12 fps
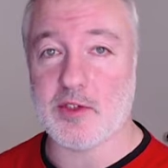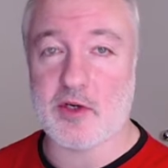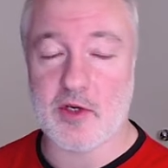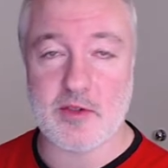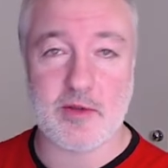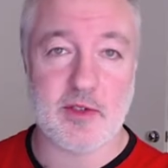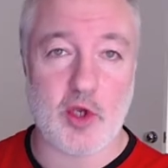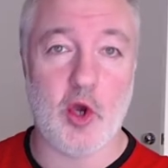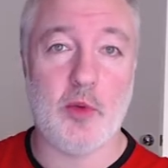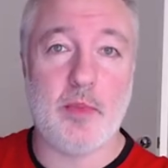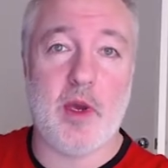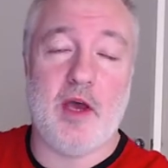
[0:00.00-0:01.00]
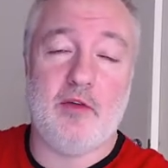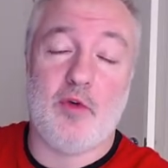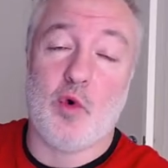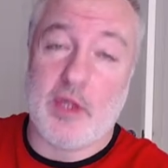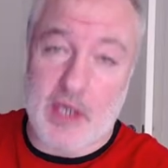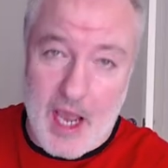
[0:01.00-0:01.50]
to Christmas, so I hope for
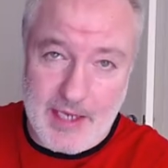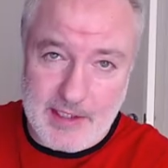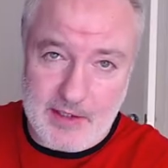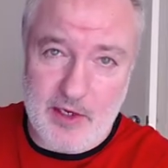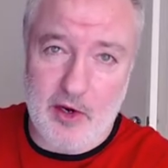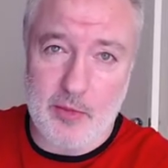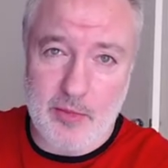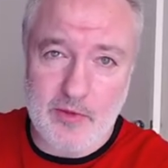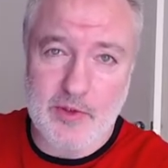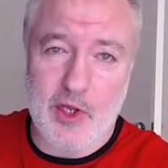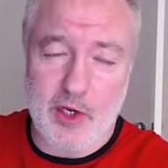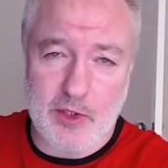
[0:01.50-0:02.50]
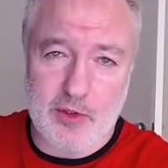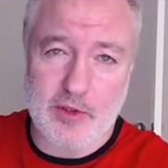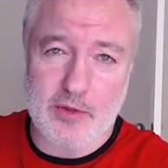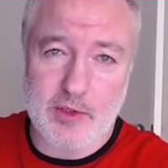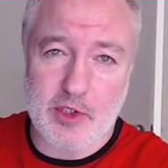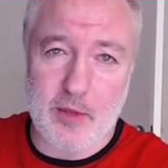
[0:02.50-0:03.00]
all the guys out there, I hope you started your
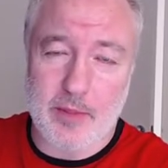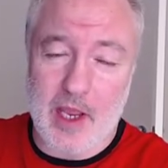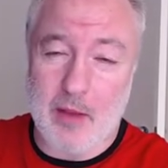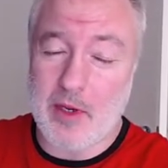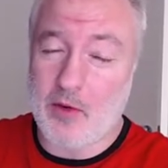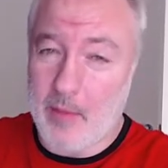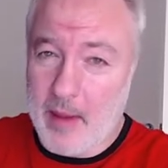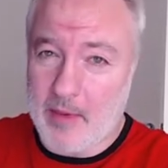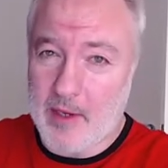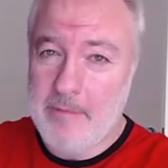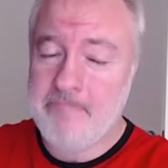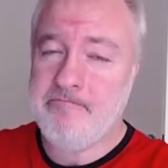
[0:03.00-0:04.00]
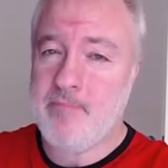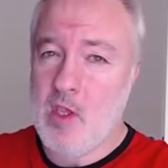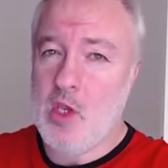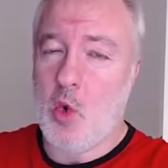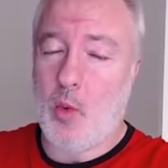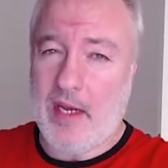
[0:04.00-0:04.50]
Christmas shopping. I mean, remember,
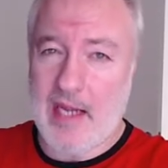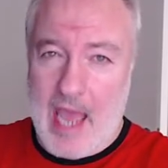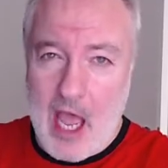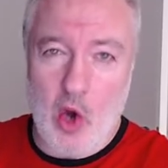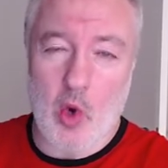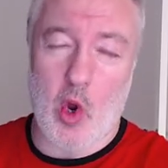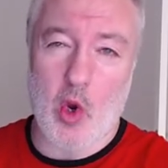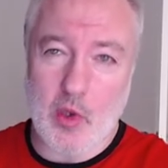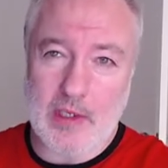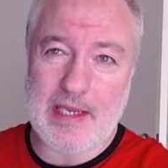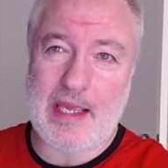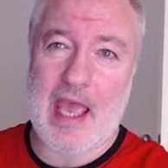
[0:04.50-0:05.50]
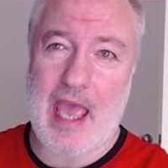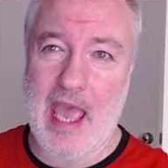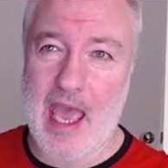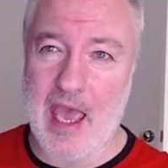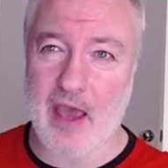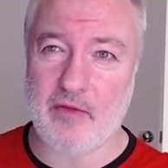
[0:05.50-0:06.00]
we now only
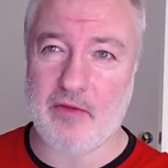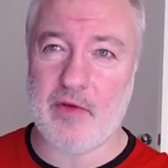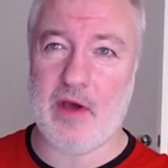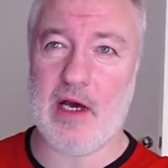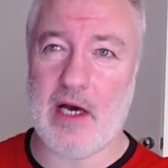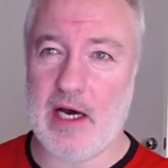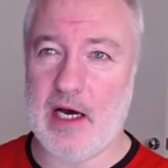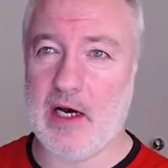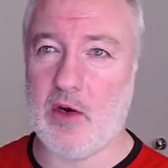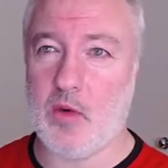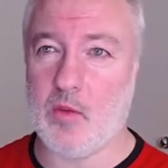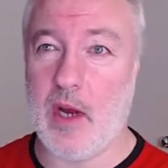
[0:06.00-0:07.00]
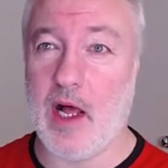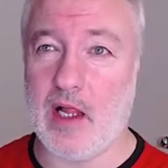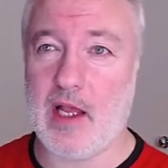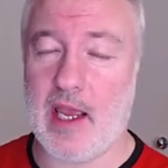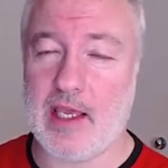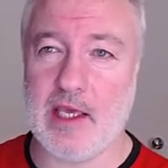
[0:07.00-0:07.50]
have, well,
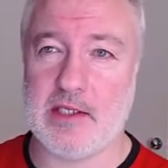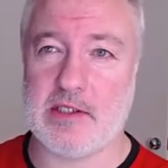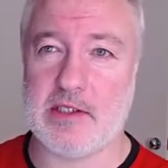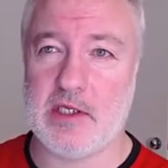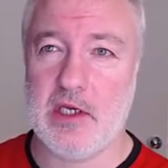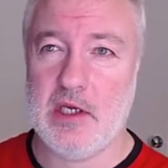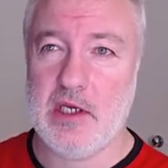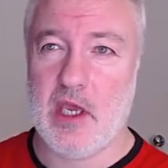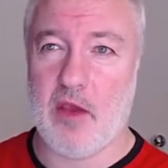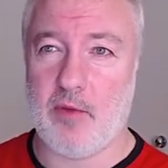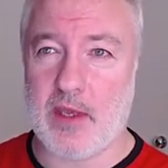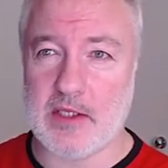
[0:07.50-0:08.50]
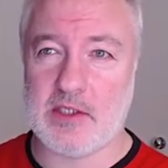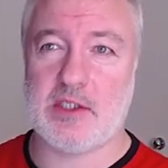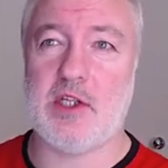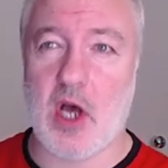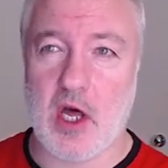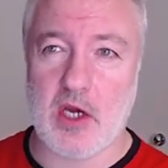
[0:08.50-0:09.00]
I guess if we get
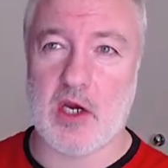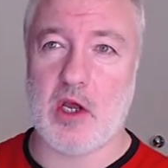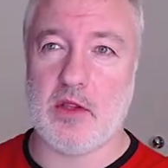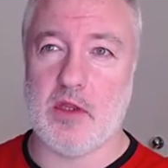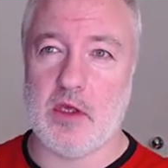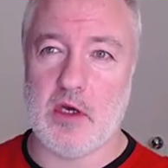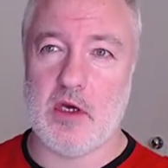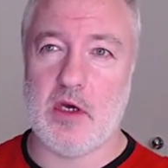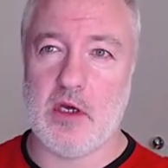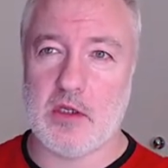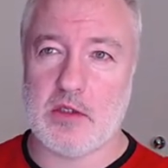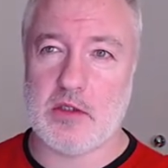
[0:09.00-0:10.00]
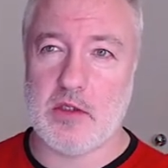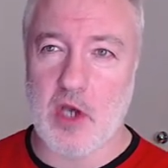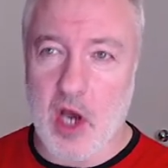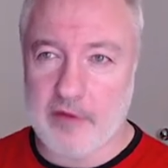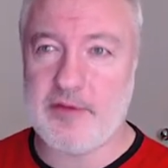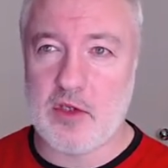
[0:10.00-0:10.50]
started on the
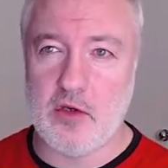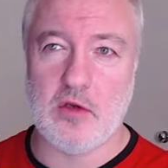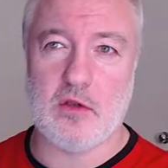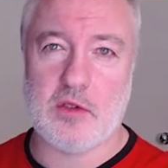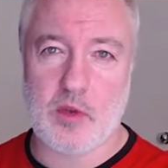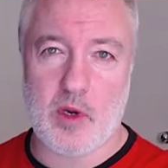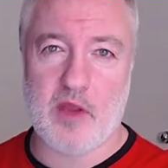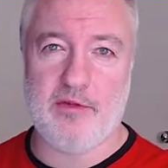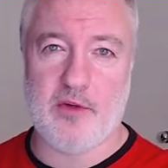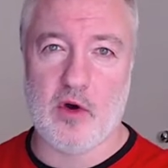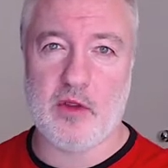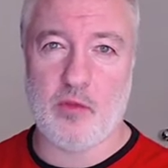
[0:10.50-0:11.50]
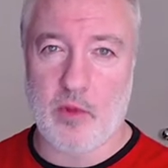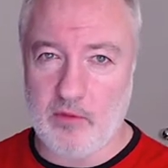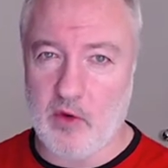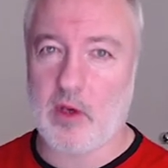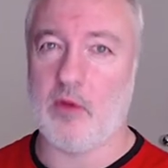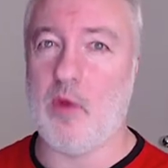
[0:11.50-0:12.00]
afternoon of the 24th, we've
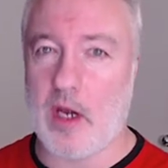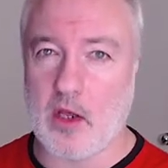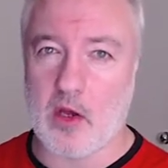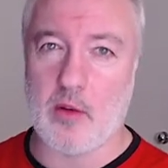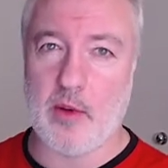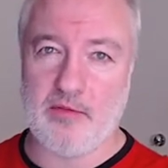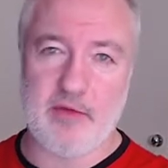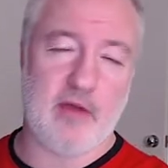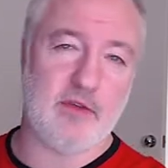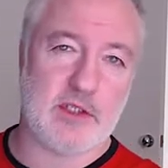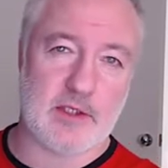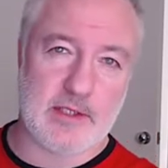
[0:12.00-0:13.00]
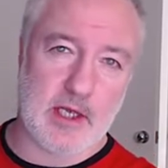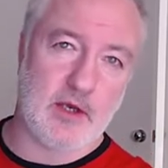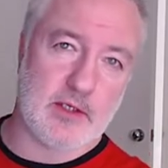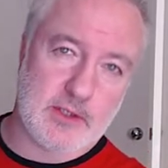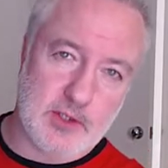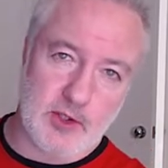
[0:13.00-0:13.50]
only really got about 5 or 6
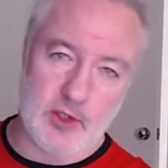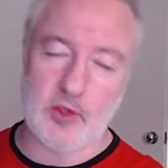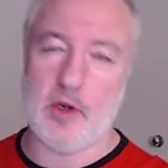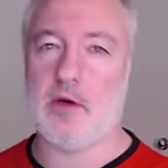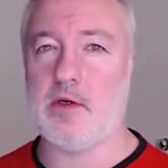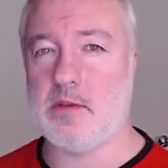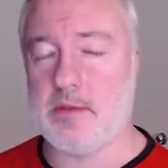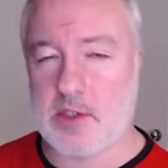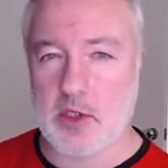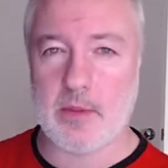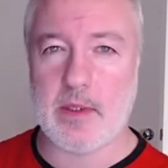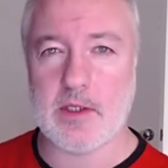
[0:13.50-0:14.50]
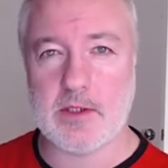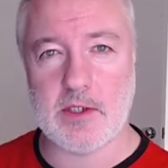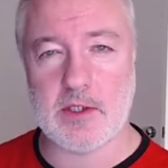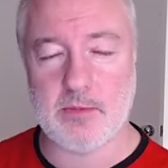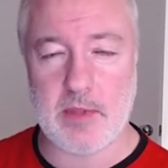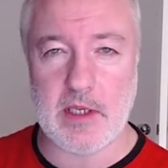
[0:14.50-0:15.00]
hours to do our Christmas shopping. And so
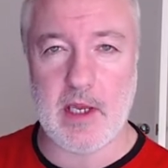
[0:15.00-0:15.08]
just